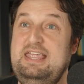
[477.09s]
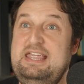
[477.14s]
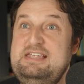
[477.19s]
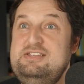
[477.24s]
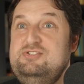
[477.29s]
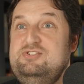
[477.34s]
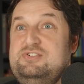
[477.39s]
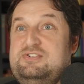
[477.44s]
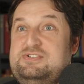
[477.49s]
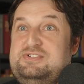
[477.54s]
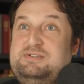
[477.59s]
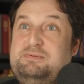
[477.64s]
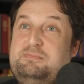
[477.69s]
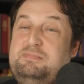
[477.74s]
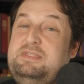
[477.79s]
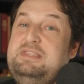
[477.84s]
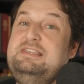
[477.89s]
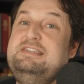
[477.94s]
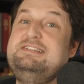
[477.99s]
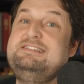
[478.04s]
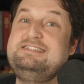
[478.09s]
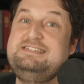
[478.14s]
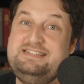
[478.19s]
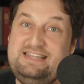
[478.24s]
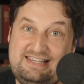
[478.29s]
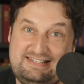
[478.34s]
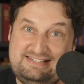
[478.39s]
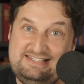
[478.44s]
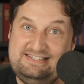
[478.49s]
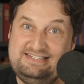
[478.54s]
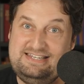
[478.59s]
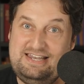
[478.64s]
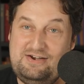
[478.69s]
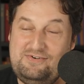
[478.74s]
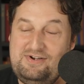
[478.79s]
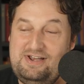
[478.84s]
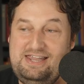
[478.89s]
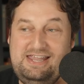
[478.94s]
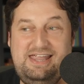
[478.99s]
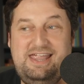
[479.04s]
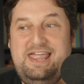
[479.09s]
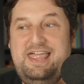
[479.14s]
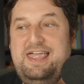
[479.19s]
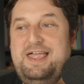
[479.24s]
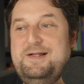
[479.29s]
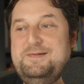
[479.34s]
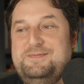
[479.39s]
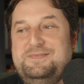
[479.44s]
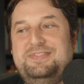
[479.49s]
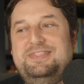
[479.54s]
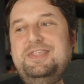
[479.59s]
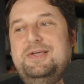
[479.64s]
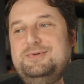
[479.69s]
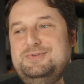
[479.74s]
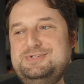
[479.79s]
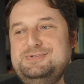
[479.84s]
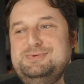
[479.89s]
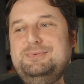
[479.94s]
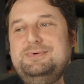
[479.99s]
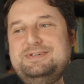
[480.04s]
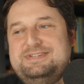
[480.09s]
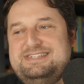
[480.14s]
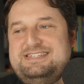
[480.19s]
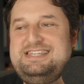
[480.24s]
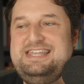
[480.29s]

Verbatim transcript: it's just something that's necessary. No, towards